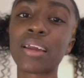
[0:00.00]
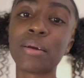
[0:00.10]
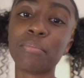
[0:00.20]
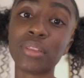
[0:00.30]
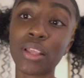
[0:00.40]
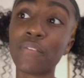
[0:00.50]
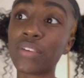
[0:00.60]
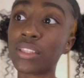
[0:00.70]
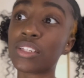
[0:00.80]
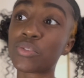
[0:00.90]
I am
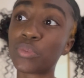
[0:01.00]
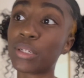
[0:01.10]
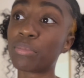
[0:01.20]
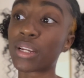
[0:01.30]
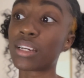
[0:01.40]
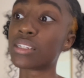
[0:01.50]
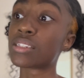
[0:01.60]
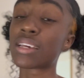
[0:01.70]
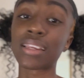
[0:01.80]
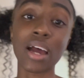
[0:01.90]
loving this rebrand
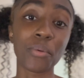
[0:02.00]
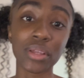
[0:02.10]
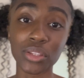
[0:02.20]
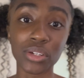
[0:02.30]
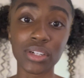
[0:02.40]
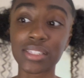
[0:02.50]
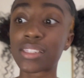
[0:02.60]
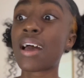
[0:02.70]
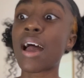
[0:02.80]
and how it looks.